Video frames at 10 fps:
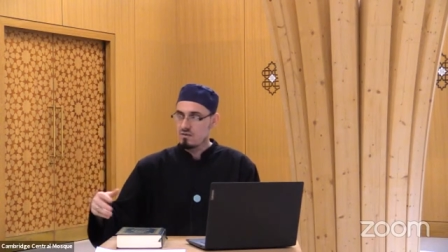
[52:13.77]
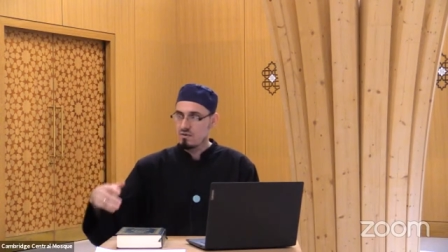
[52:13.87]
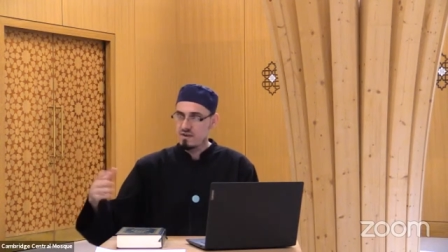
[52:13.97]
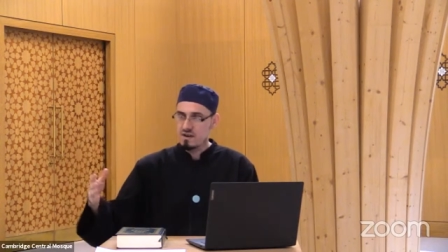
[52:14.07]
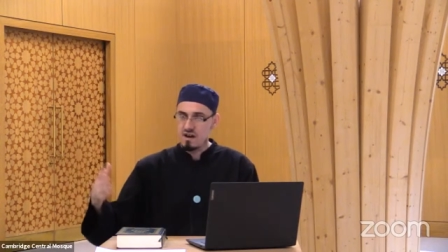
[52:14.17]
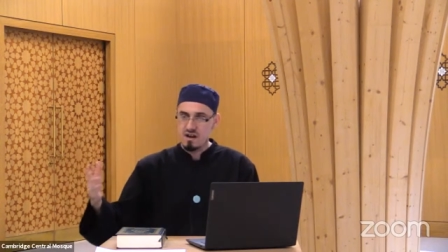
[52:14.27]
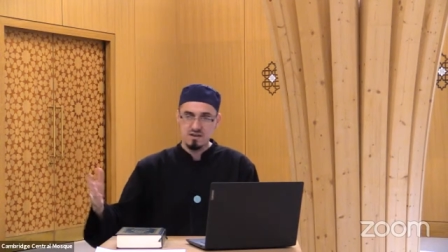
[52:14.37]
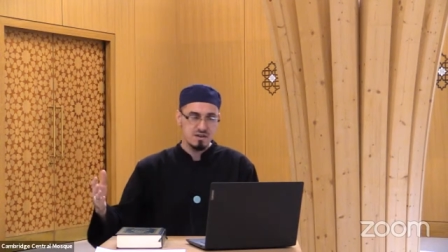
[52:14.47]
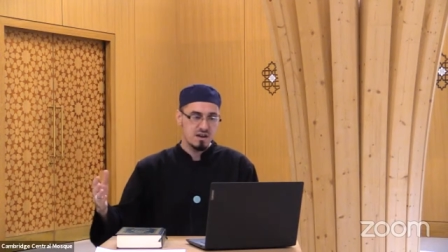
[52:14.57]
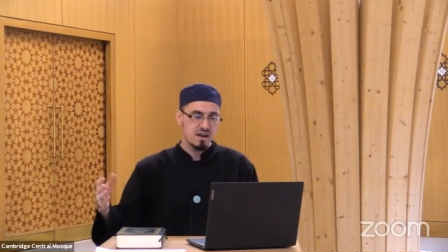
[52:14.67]
over
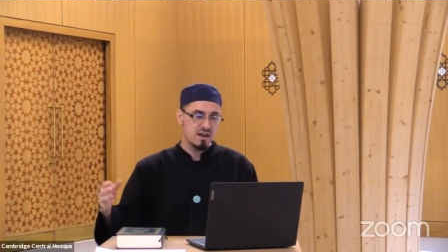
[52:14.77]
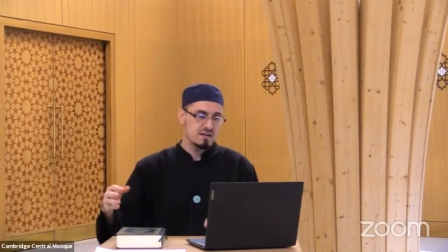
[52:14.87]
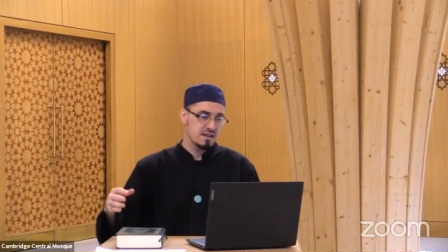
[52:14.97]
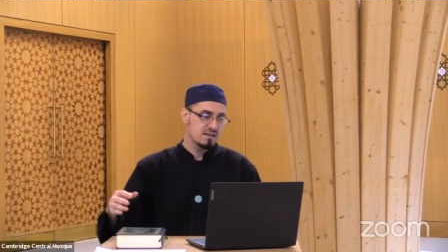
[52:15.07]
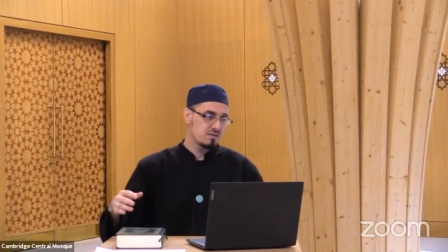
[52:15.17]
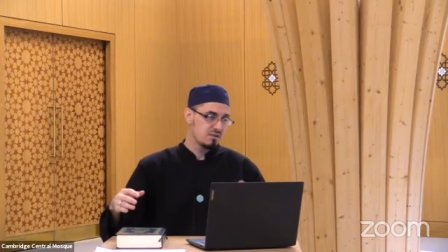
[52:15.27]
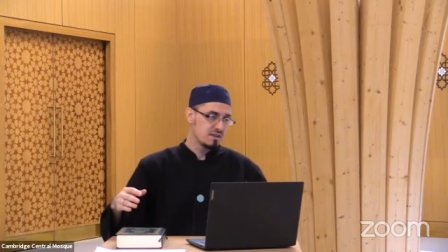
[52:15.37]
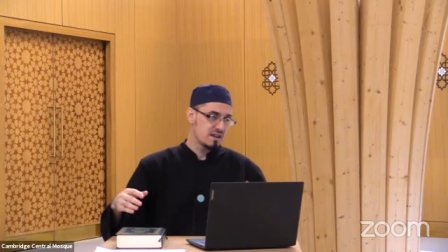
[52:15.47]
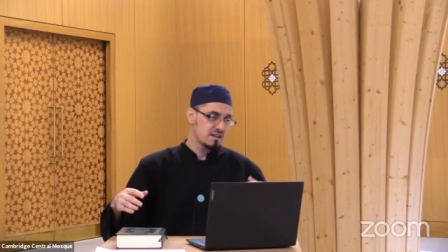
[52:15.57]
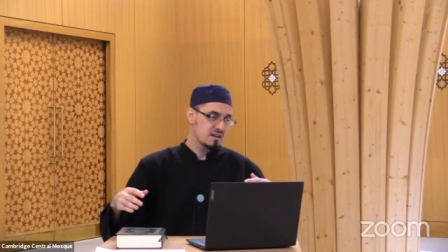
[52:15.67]
Aisha, and, and
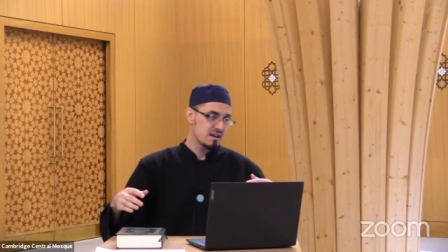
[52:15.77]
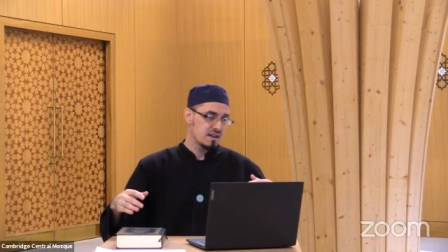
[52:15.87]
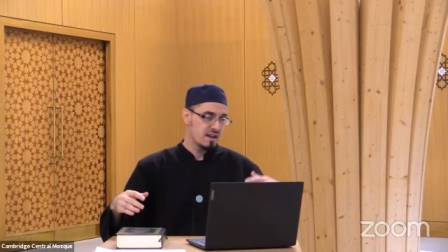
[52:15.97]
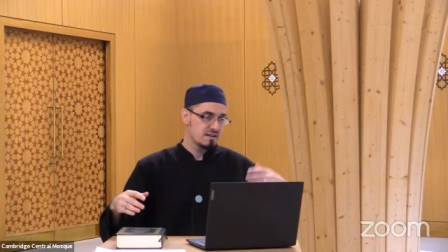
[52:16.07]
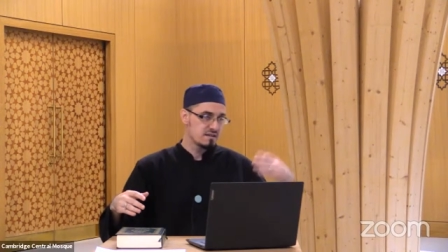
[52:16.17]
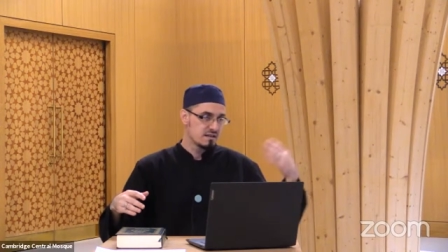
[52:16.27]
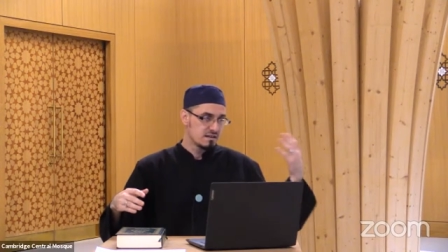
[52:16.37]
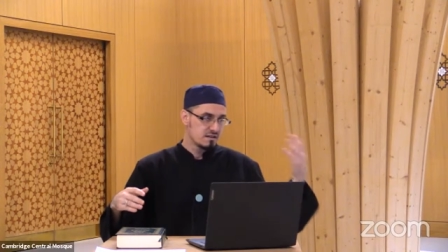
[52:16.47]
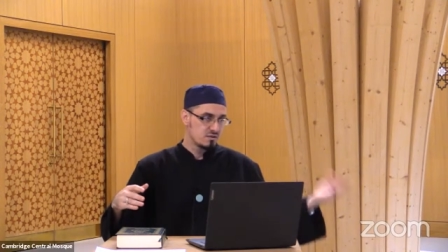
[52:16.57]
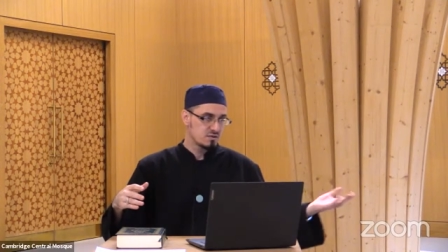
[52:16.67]
on the other hand,
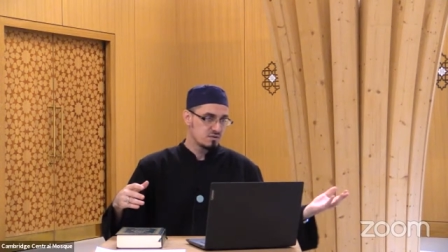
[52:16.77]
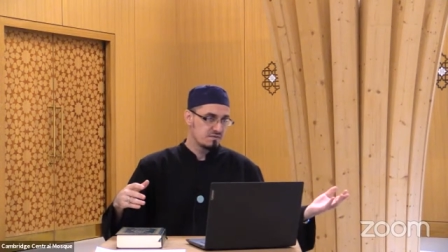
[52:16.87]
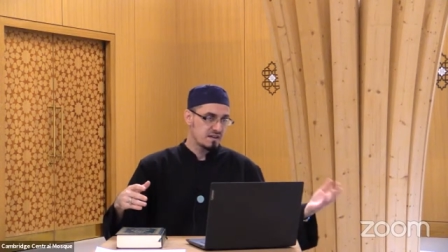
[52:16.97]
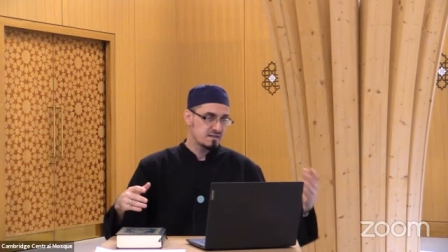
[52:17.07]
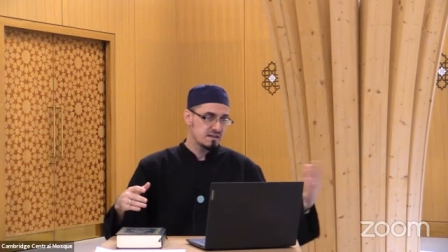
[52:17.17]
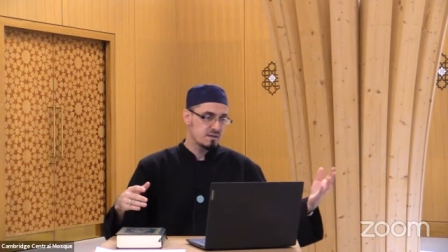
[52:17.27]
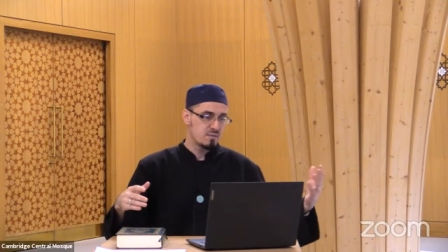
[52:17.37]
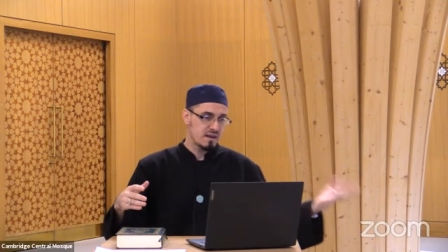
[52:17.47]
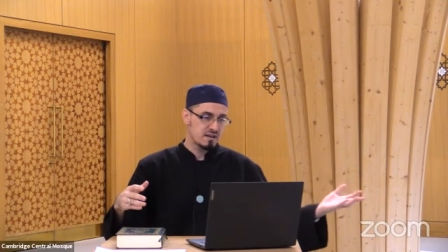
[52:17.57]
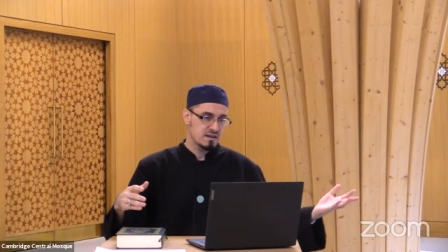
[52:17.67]
those who fancied
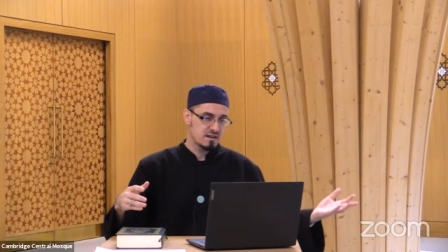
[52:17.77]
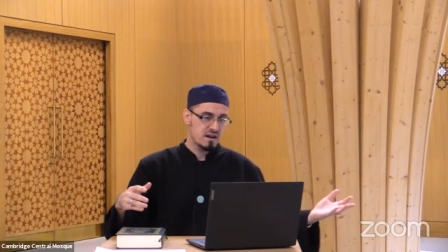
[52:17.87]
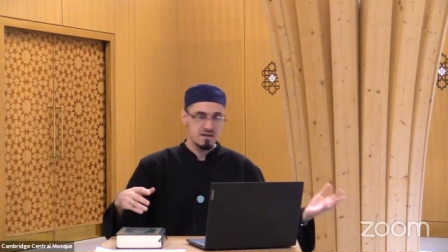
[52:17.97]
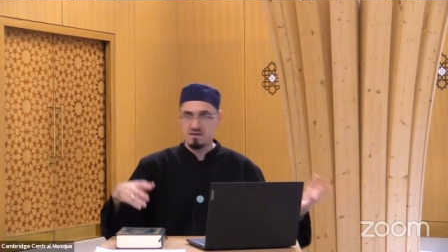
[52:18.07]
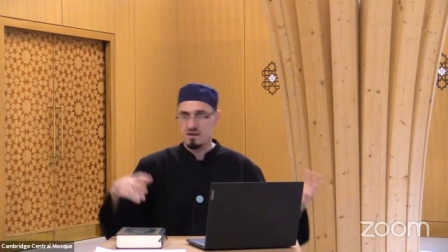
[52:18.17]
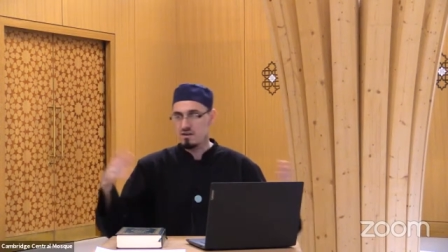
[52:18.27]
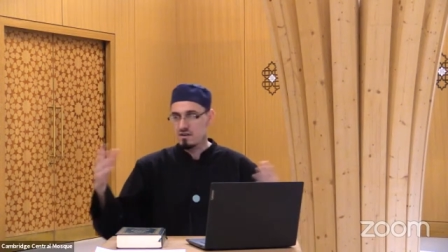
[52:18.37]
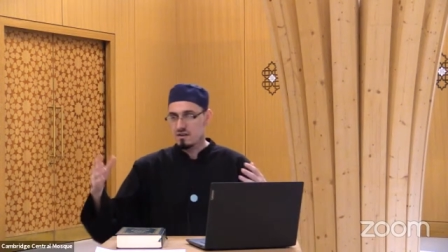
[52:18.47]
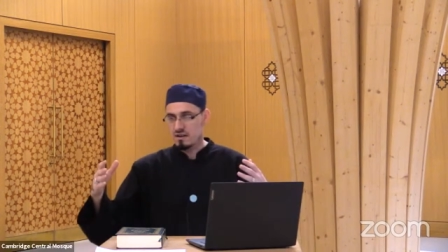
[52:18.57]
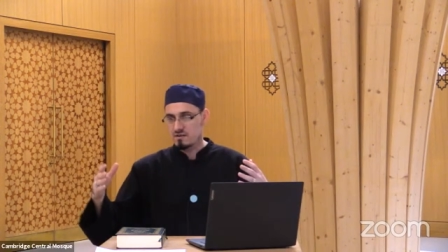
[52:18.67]
Abu Bakr and Aisha
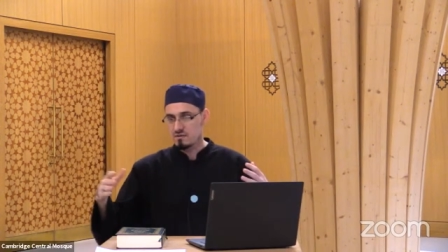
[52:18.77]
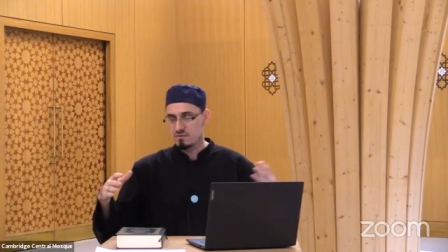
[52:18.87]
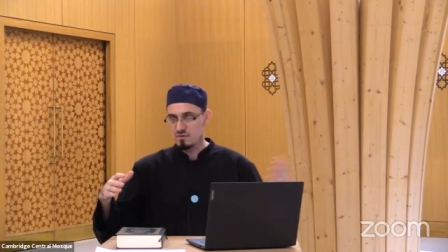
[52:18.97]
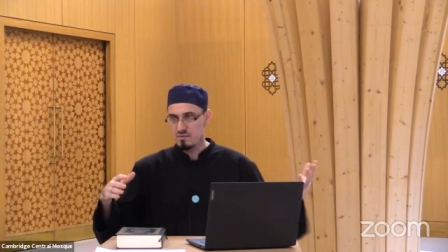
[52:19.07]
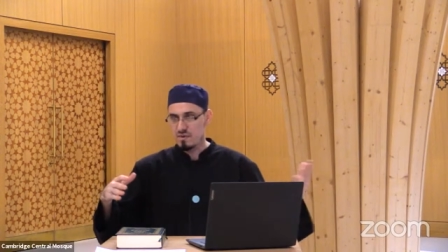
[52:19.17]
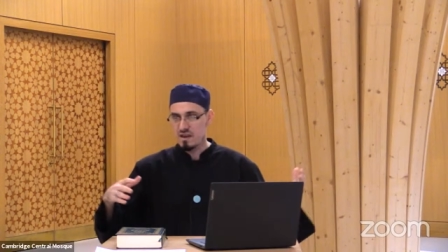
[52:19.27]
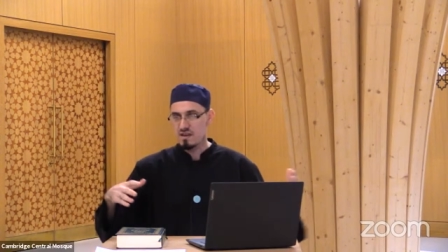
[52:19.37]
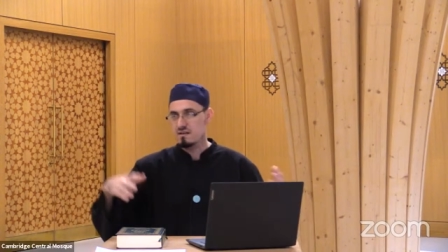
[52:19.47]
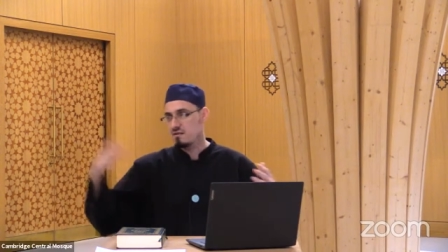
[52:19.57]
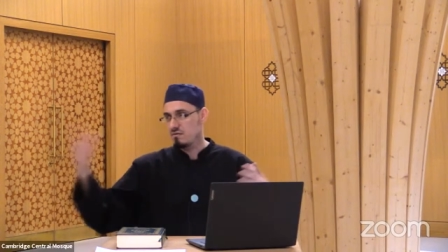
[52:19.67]
and
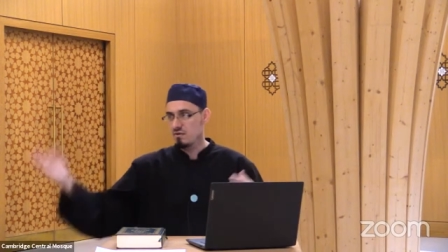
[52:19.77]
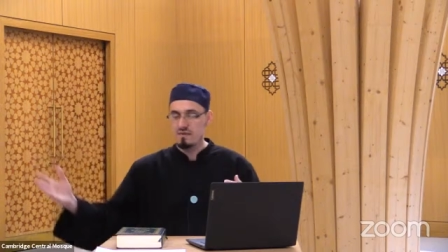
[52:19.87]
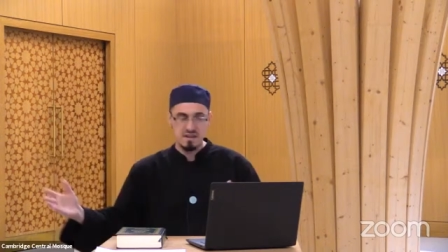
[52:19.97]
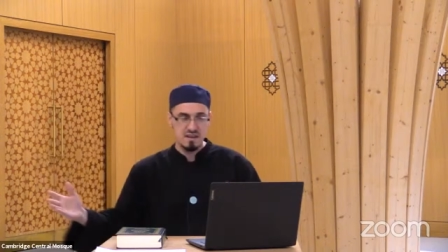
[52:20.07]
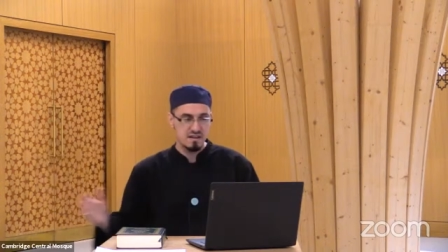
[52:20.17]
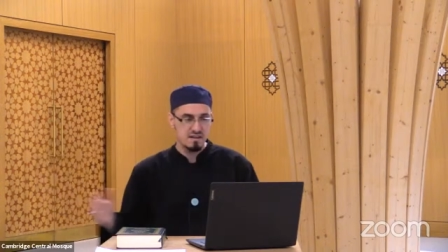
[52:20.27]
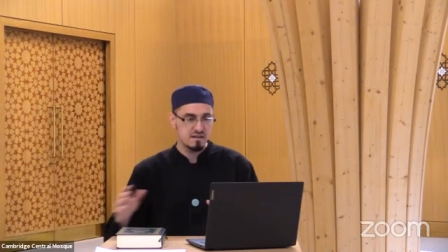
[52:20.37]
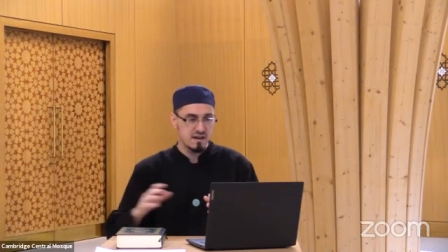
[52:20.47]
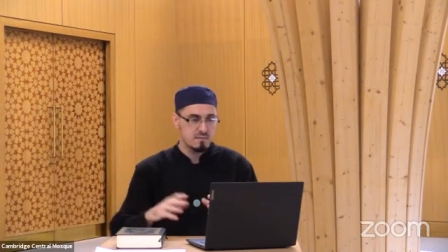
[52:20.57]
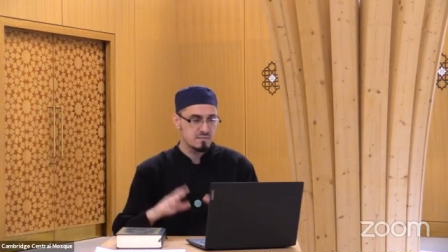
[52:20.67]
Zubair over the
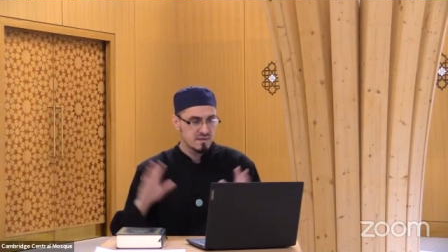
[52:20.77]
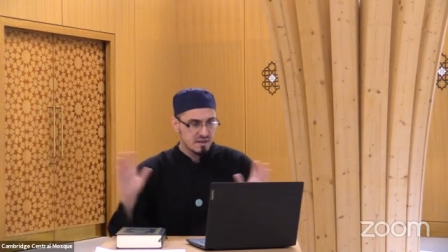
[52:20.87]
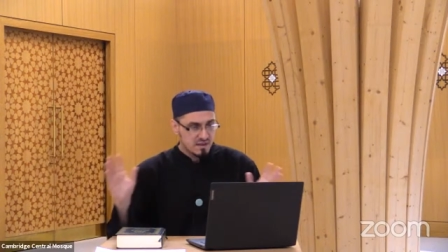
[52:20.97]
other camp.